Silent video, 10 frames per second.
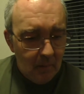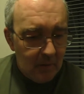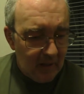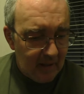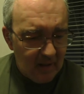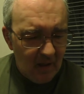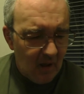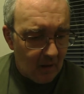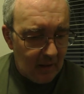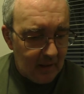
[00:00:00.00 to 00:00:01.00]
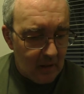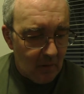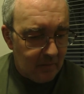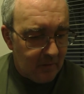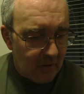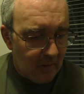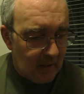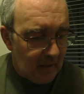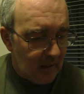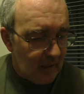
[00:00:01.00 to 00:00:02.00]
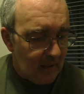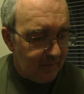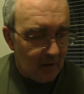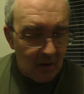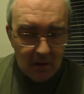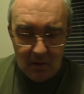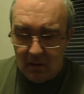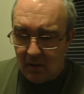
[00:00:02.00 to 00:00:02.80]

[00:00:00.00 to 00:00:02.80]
But yeah, there's a lot of cleaning up to do in here, hell of a lot,